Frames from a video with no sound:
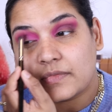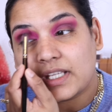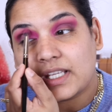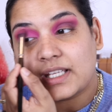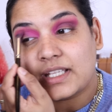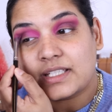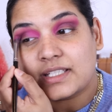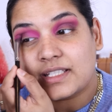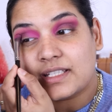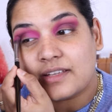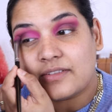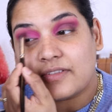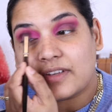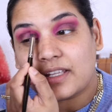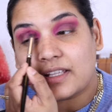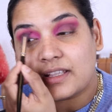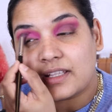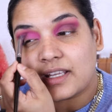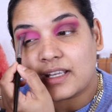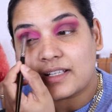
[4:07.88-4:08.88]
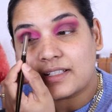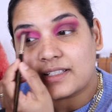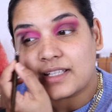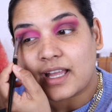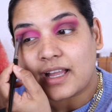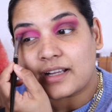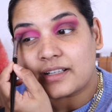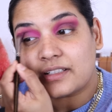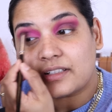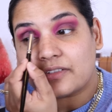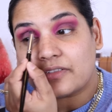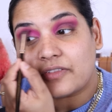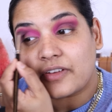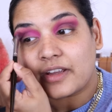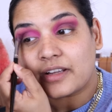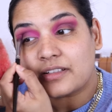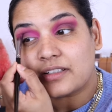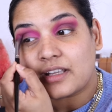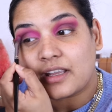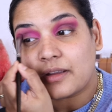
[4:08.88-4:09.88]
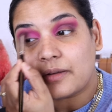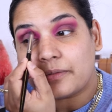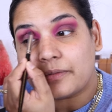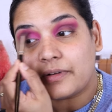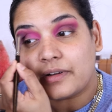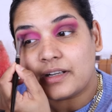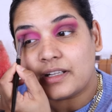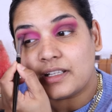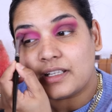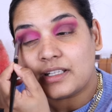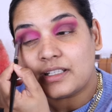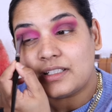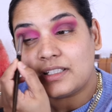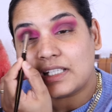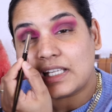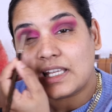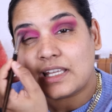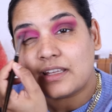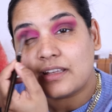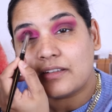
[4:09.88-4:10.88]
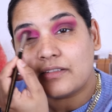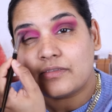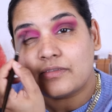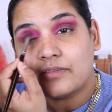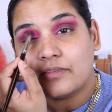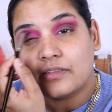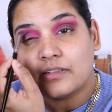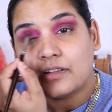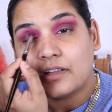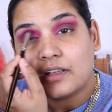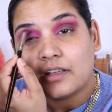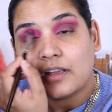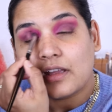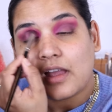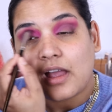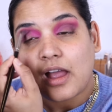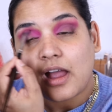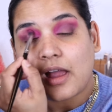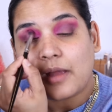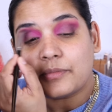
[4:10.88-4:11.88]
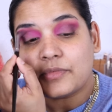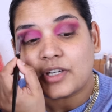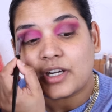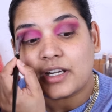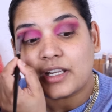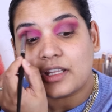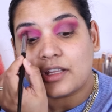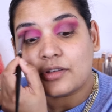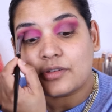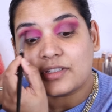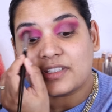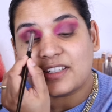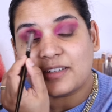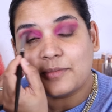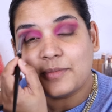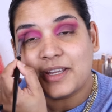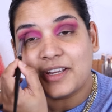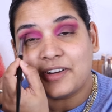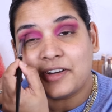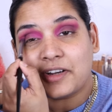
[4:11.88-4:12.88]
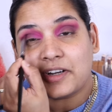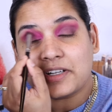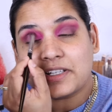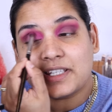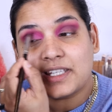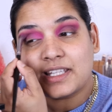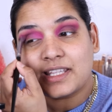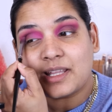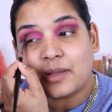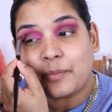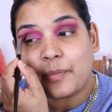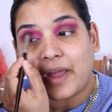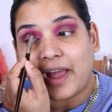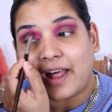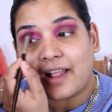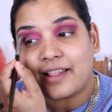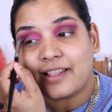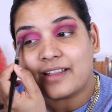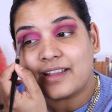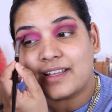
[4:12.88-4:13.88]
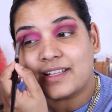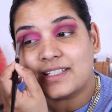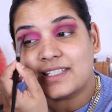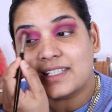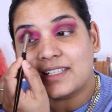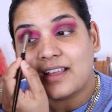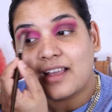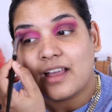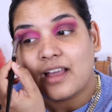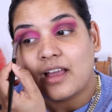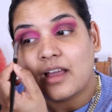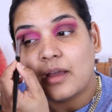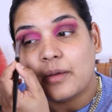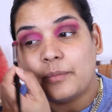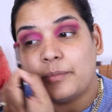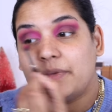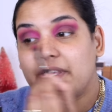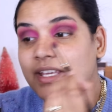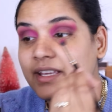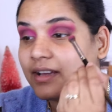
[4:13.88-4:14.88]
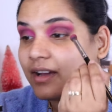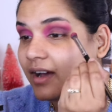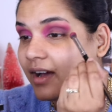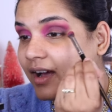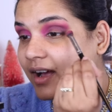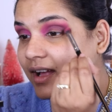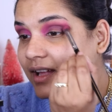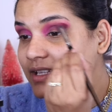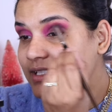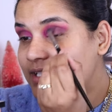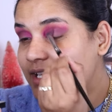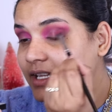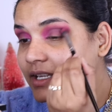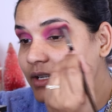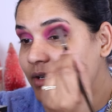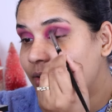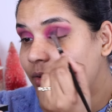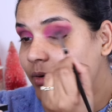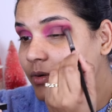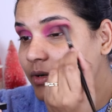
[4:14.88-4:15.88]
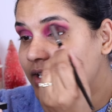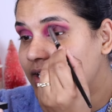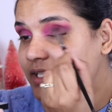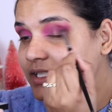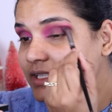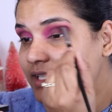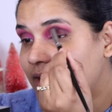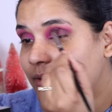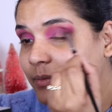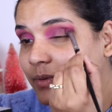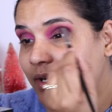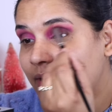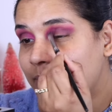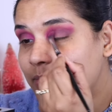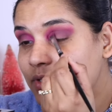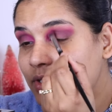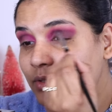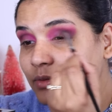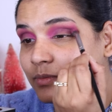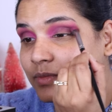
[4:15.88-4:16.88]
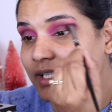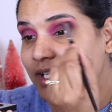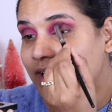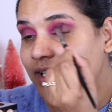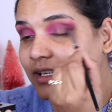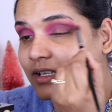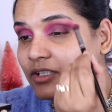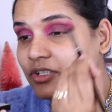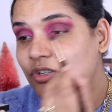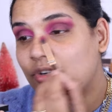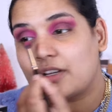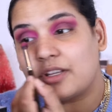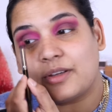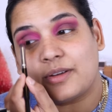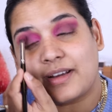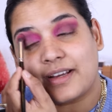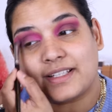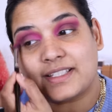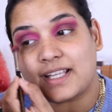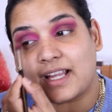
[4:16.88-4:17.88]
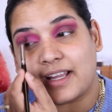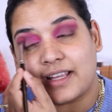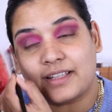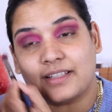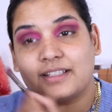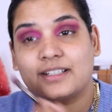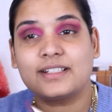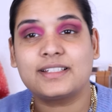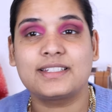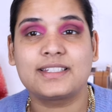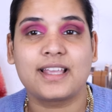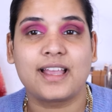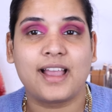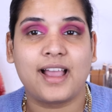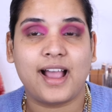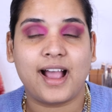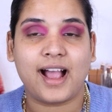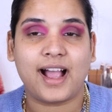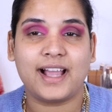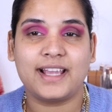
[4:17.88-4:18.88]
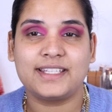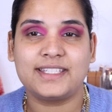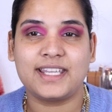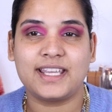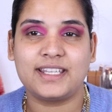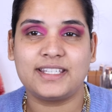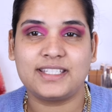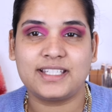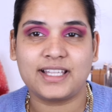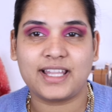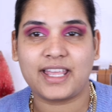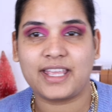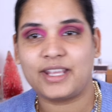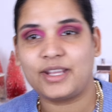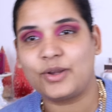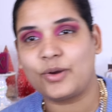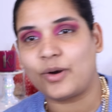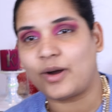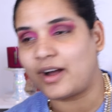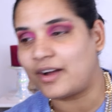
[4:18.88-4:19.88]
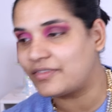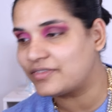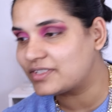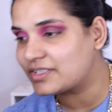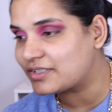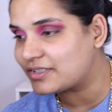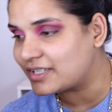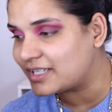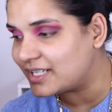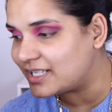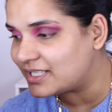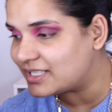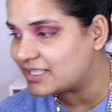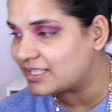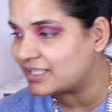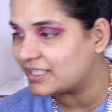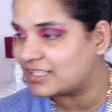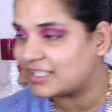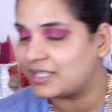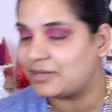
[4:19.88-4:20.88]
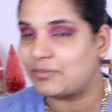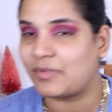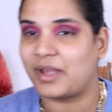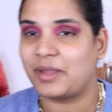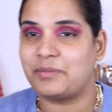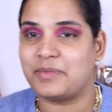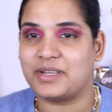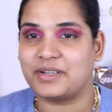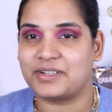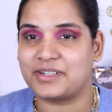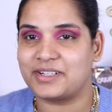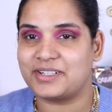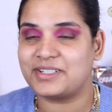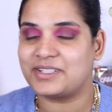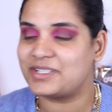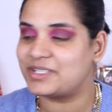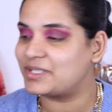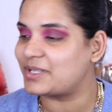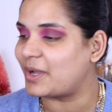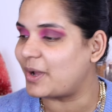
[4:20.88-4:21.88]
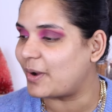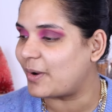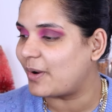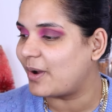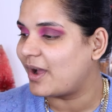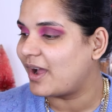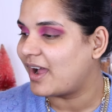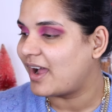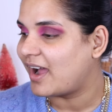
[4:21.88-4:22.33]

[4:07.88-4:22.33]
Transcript: It's giving the exact effect I wanted it to give. I'm trying to use the mirrors in the palettes because I noticed that when I'm zoomed in and showing you guys eye looks, I tend to like go off screen to look in my mirror. So